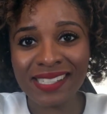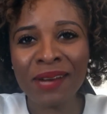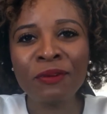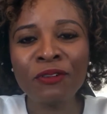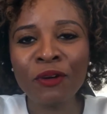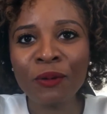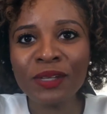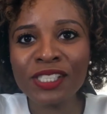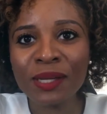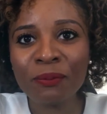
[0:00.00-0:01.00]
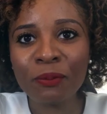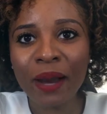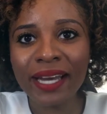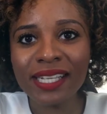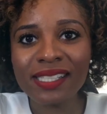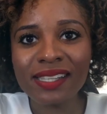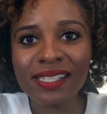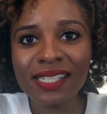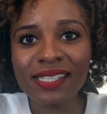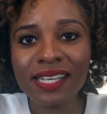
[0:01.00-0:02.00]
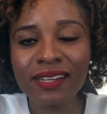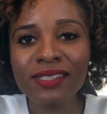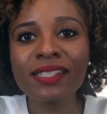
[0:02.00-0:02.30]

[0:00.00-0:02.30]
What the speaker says: Now, before we jump right into the details,